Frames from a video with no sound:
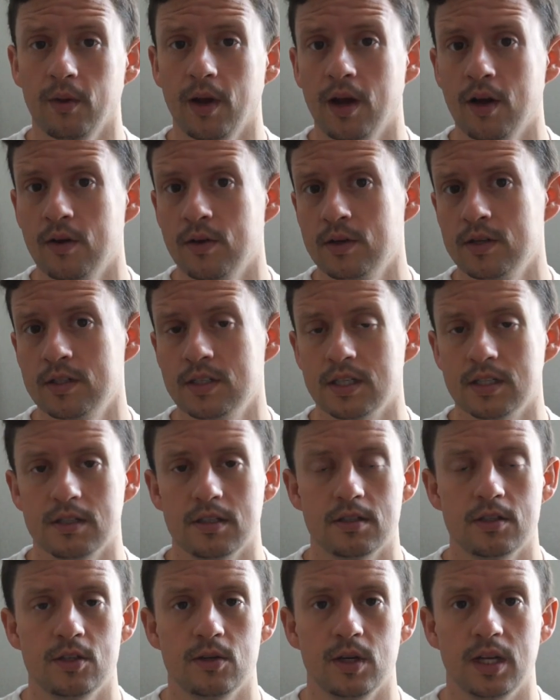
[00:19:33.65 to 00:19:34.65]
around
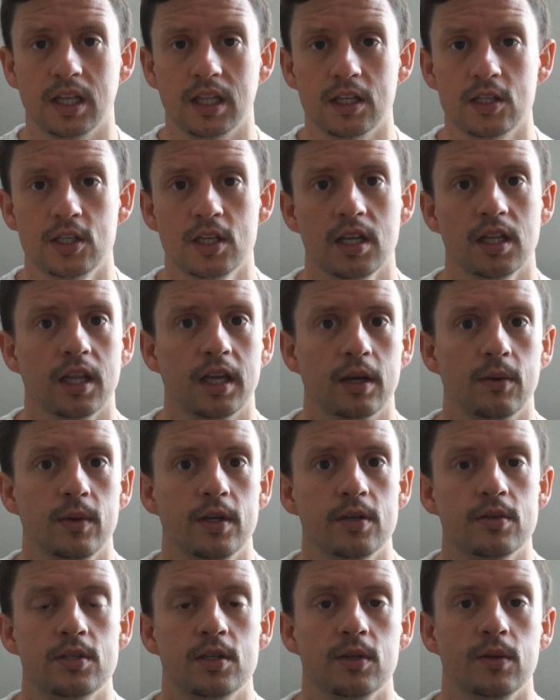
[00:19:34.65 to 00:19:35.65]
and shooting the shit like
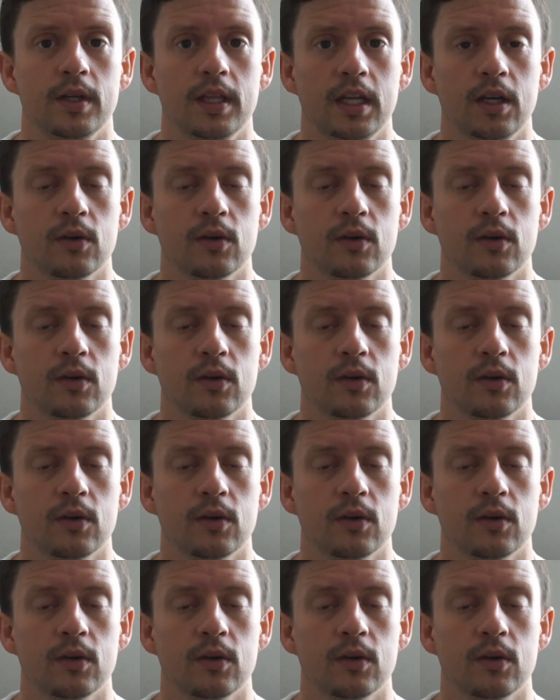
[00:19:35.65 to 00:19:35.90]
we used to